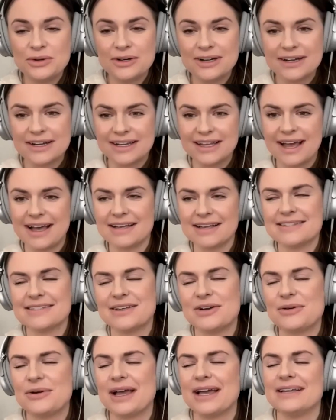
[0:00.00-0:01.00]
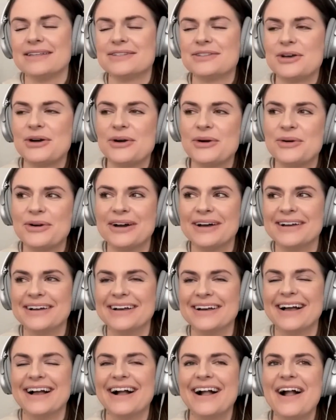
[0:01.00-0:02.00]
yes. Okay, so
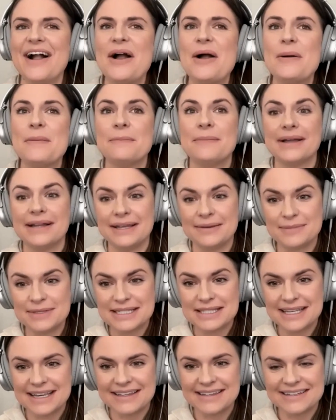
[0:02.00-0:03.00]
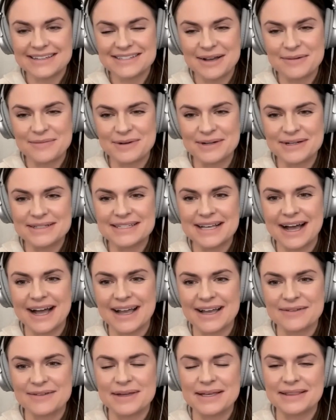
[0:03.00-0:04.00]
my name is Kaylee Summers. I
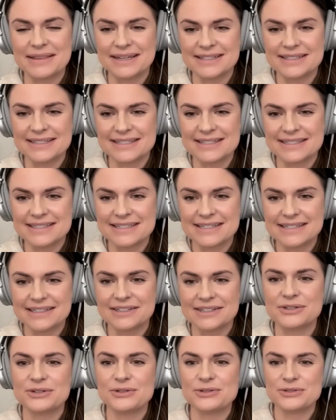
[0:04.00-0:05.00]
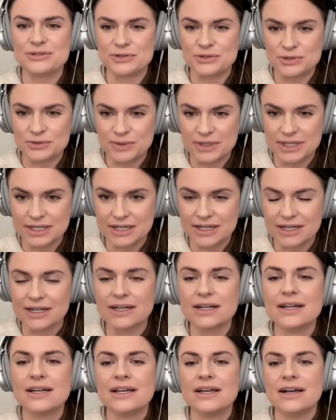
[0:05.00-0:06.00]
am a licensed clinical social worker.
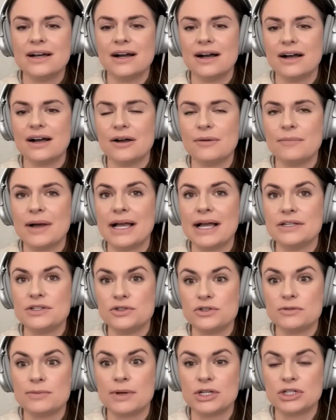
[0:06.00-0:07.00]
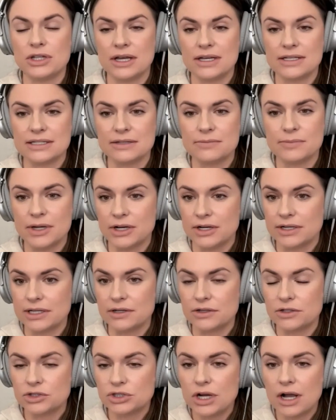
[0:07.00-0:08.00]
I do specialize in
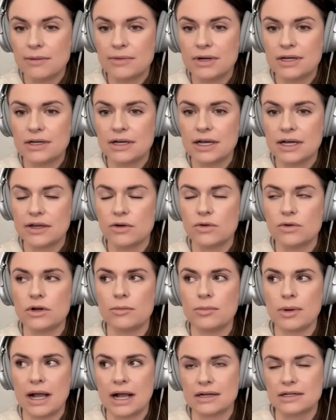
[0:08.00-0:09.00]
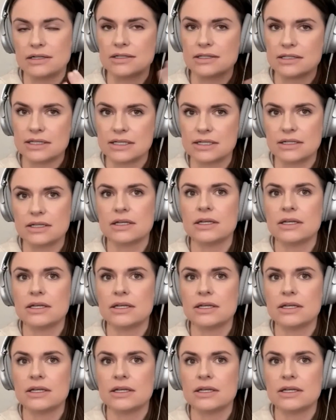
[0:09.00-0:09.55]
perinatal trauma. I own a practice in